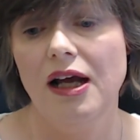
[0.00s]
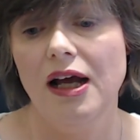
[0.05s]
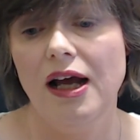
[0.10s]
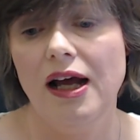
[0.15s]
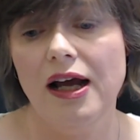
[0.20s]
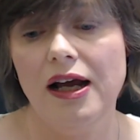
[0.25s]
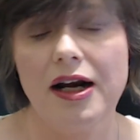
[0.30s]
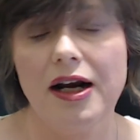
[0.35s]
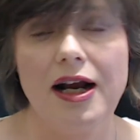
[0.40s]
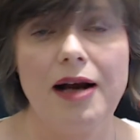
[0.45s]

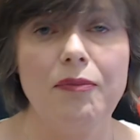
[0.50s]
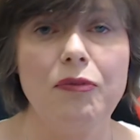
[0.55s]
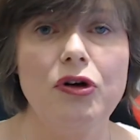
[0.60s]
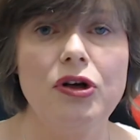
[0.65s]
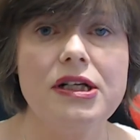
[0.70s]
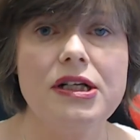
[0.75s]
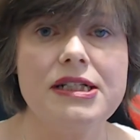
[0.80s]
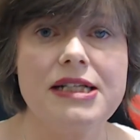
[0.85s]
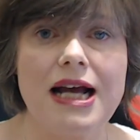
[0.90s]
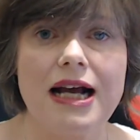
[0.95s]
and I'm going
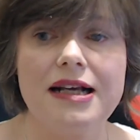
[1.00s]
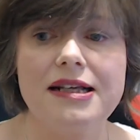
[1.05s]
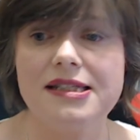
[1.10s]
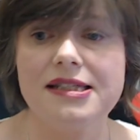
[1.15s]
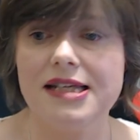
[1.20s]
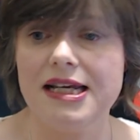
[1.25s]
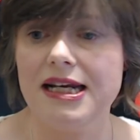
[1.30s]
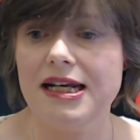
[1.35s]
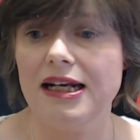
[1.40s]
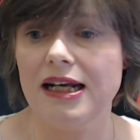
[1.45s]
to tag
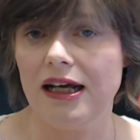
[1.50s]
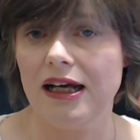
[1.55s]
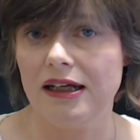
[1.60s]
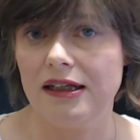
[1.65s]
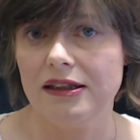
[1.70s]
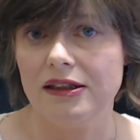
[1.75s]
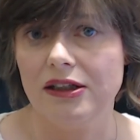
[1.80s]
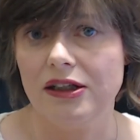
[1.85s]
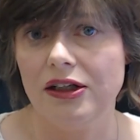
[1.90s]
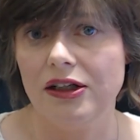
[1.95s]
Xena,
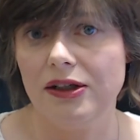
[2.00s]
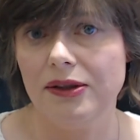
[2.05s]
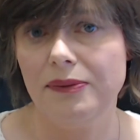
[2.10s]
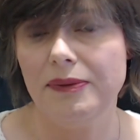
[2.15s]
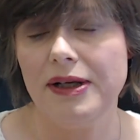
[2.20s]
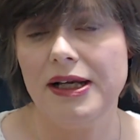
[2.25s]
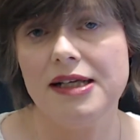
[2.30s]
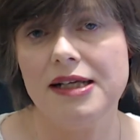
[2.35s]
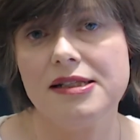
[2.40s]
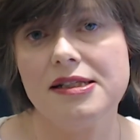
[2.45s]
who
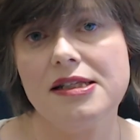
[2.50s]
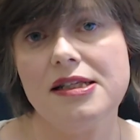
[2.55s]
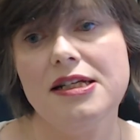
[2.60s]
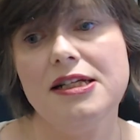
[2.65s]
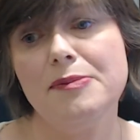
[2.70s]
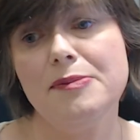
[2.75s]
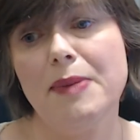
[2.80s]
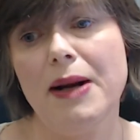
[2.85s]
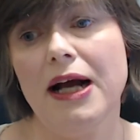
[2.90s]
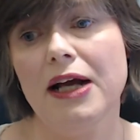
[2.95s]
is the
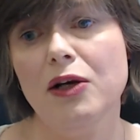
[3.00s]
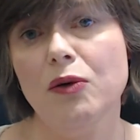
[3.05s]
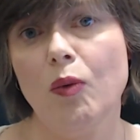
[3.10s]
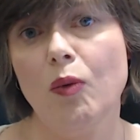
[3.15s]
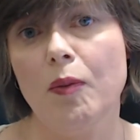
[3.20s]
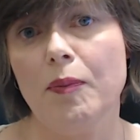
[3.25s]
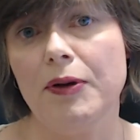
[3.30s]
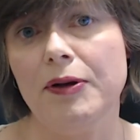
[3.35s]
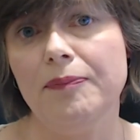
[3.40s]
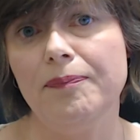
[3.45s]
Spider
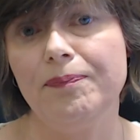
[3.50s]
Woman.